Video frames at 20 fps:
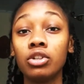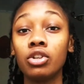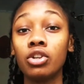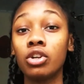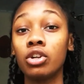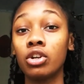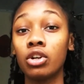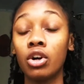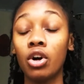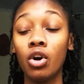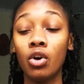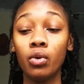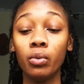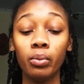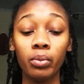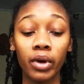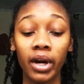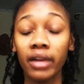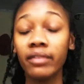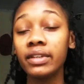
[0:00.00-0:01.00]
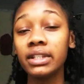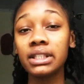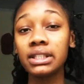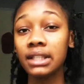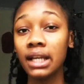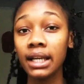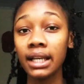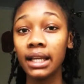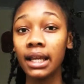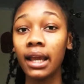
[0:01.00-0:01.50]
your own private
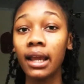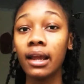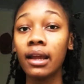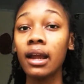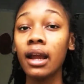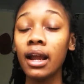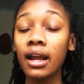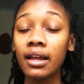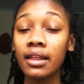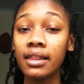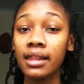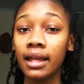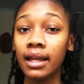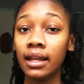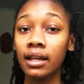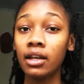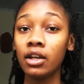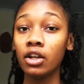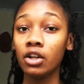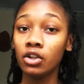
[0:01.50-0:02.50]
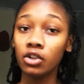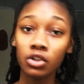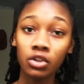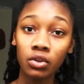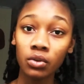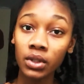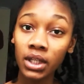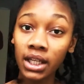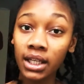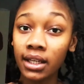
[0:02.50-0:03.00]
studying, then
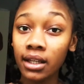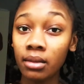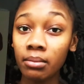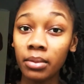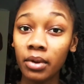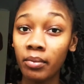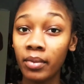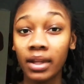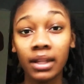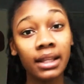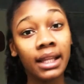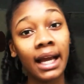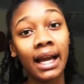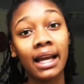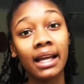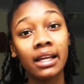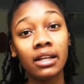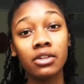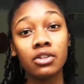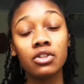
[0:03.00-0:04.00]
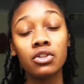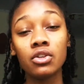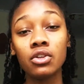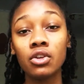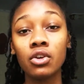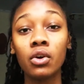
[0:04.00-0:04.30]
you can implement that into